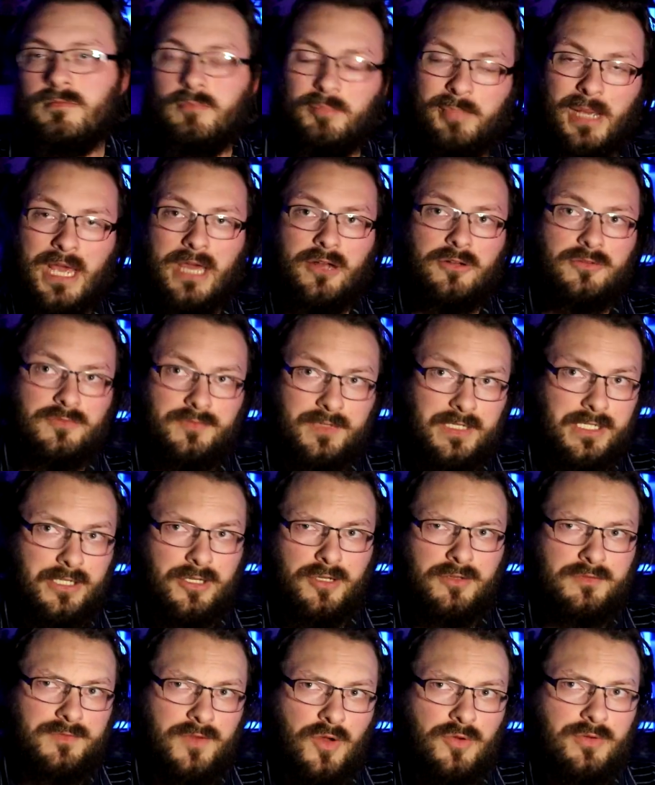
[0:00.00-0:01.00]
battle
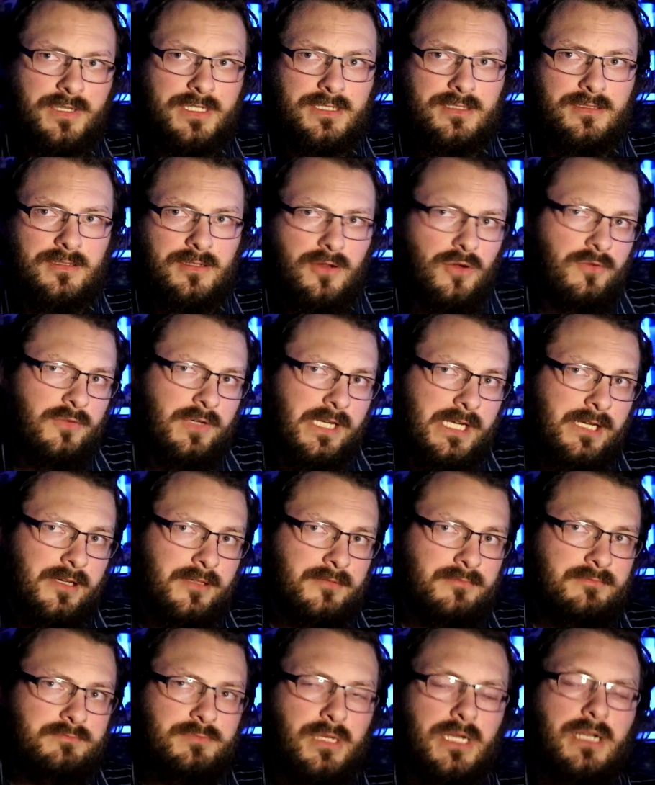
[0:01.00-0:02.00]
video focused over
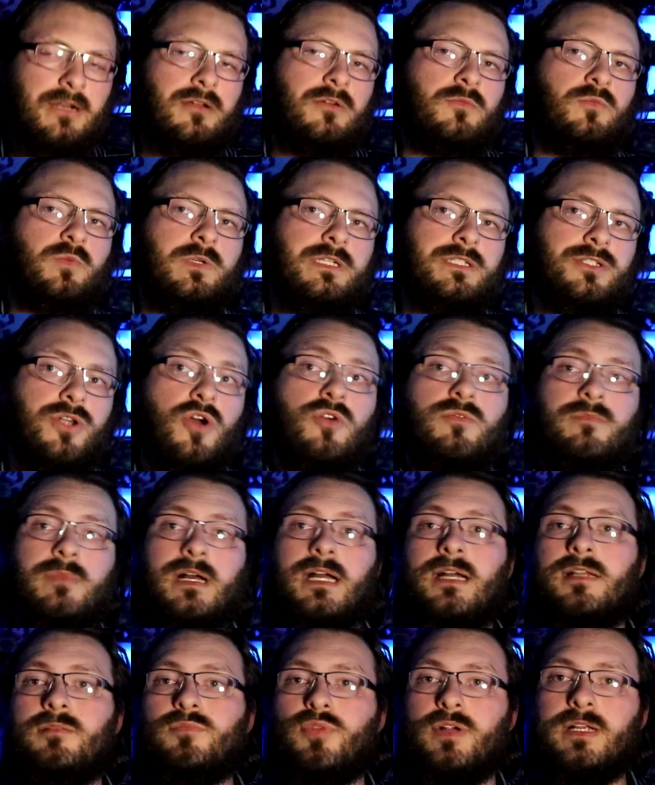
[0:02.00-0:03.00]
here, but we don't
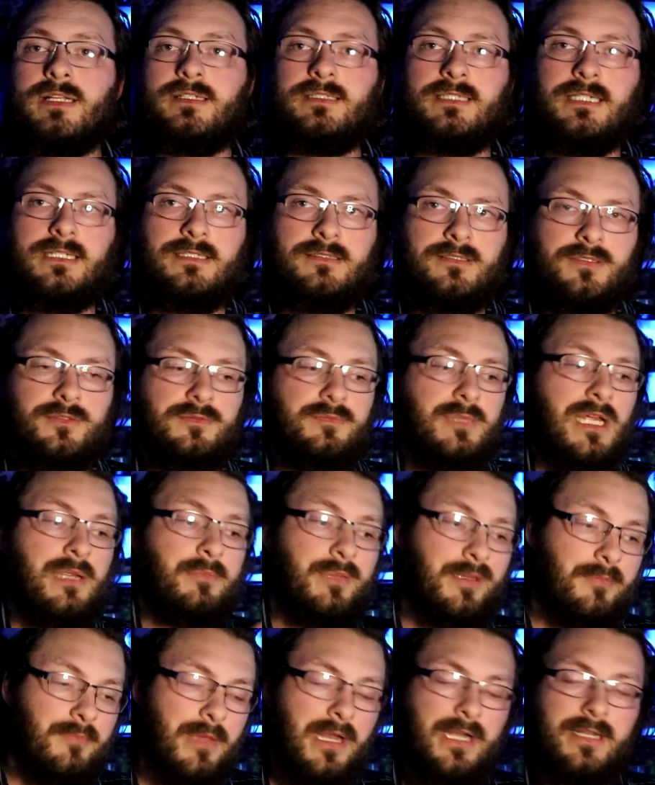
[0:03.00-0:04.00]
mind breaking into
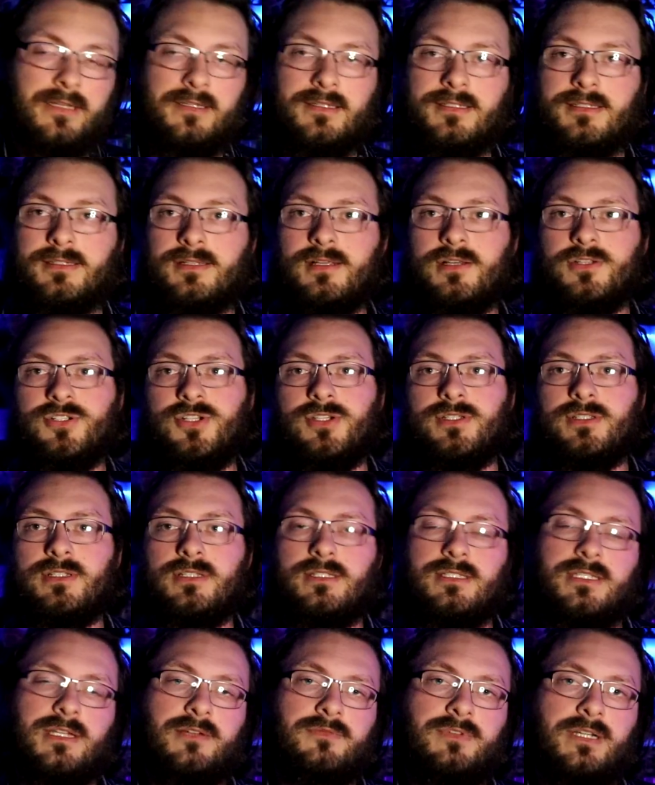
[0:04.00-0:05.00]
maybe meta discussions
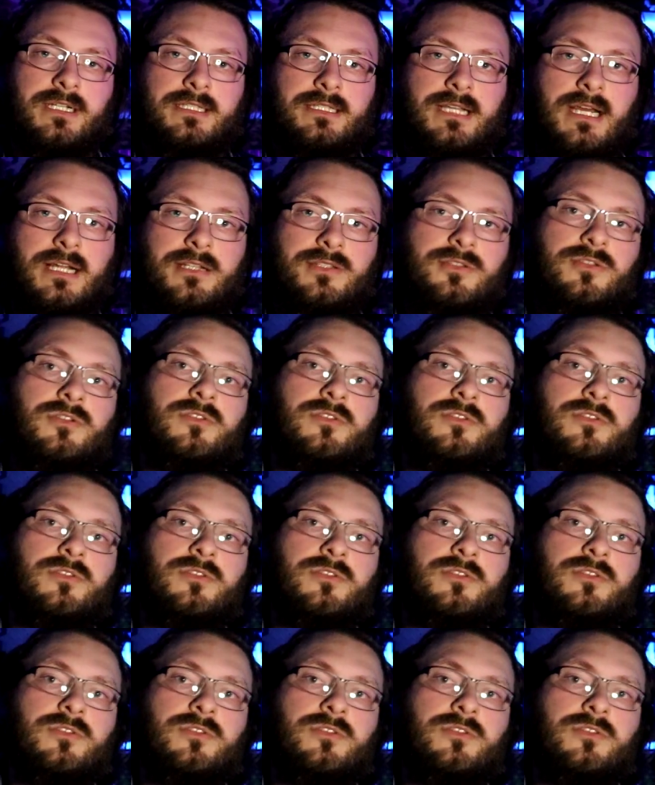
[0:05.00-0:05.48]
and stuff like that.